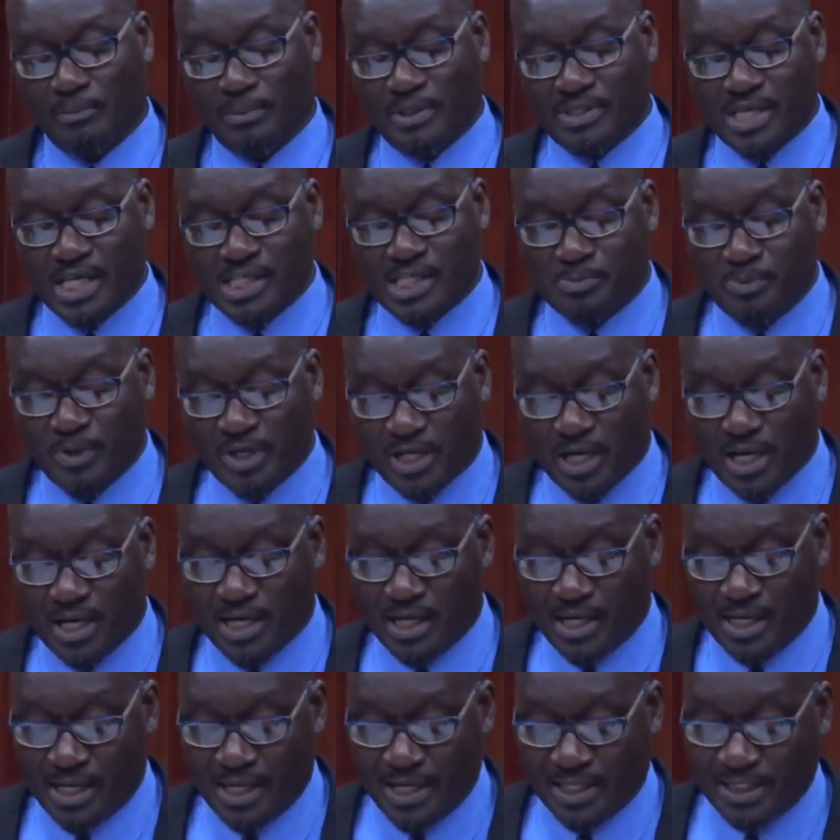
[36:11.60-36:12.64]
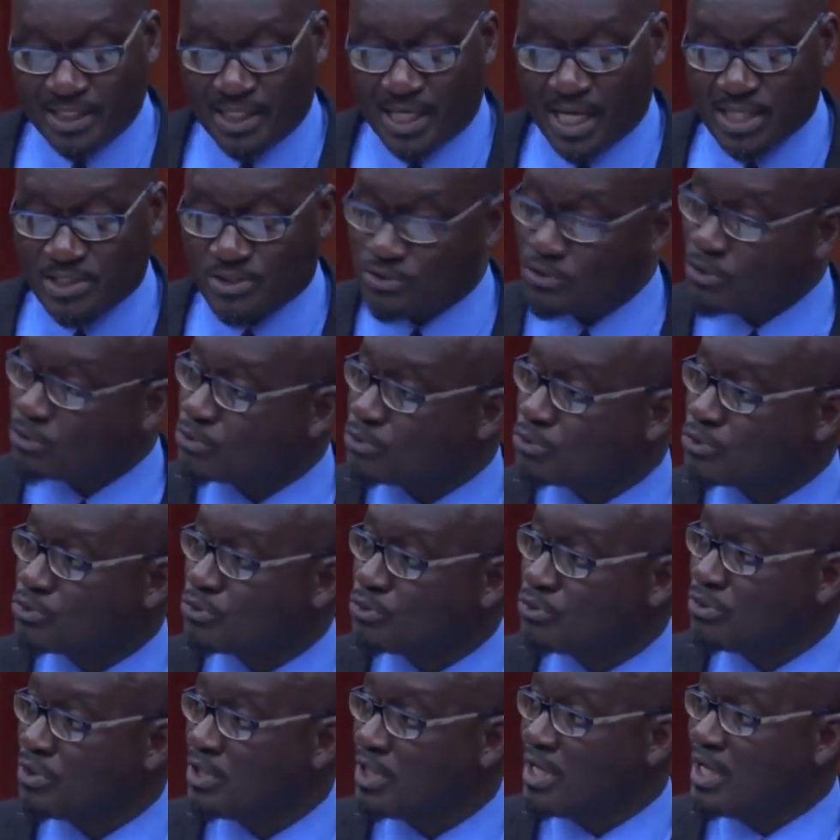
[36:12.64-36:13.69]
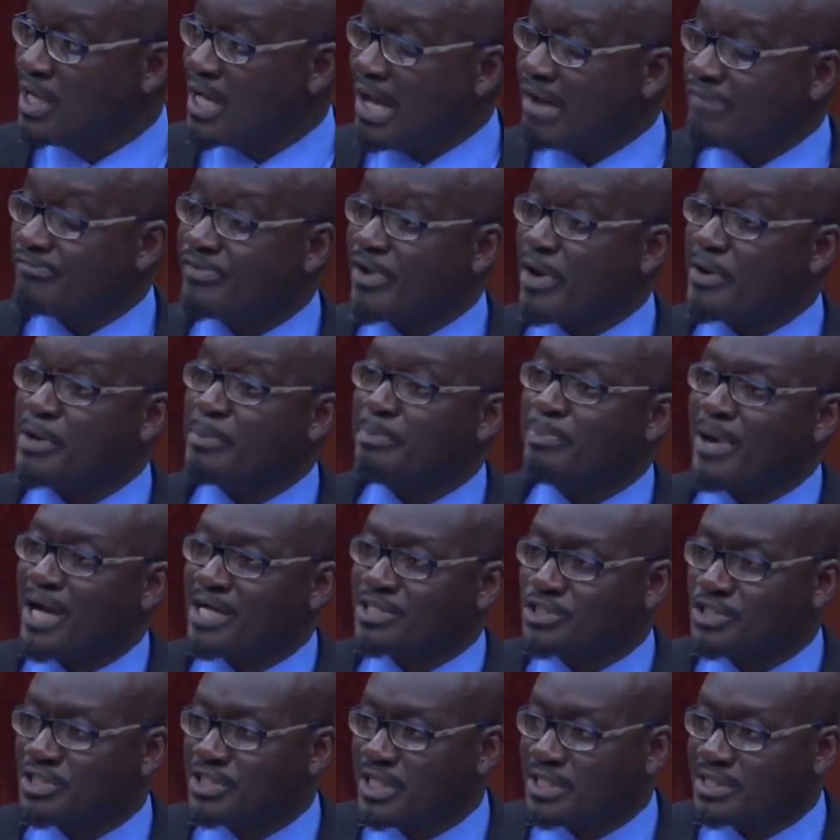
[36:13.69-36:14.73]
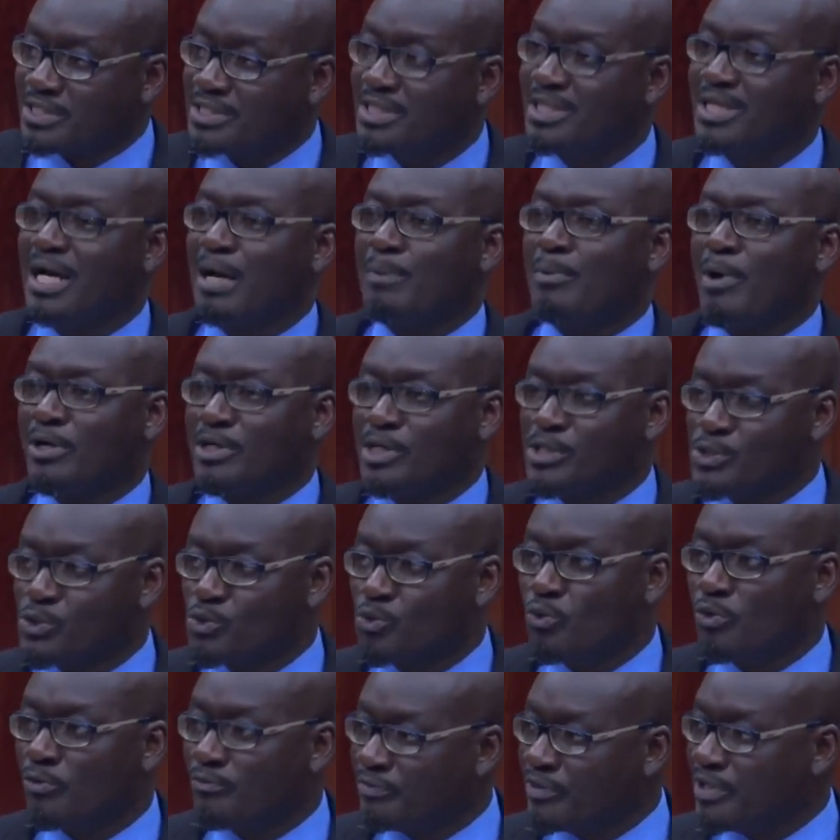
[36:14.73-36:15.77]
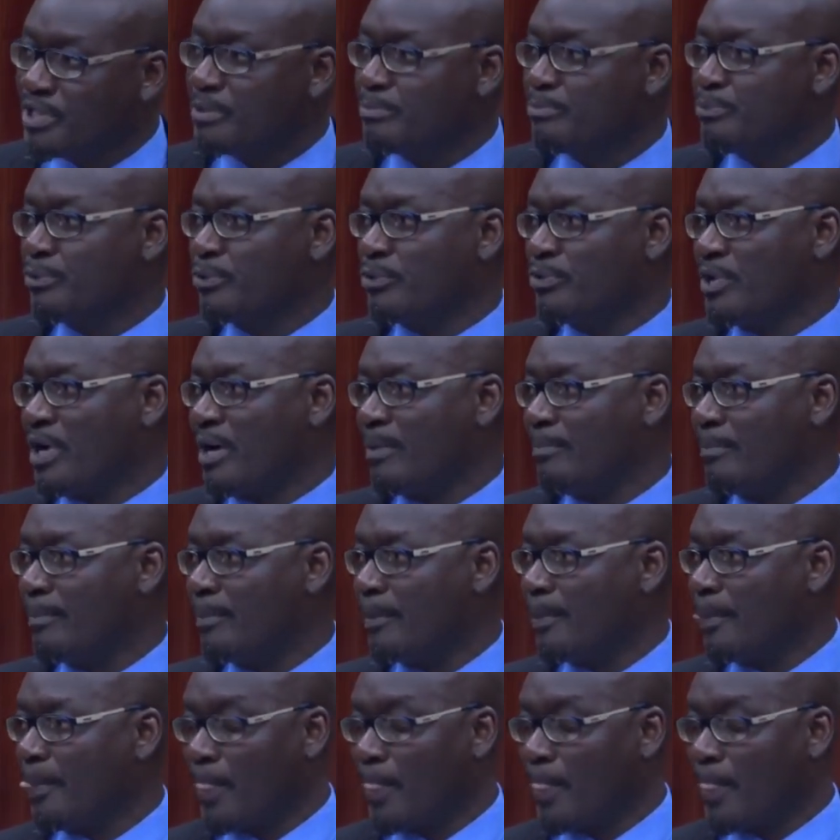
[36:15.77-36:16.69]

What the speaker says: Mr. Speaker, en éducation toujours, I'm very passionate about the school feeding program.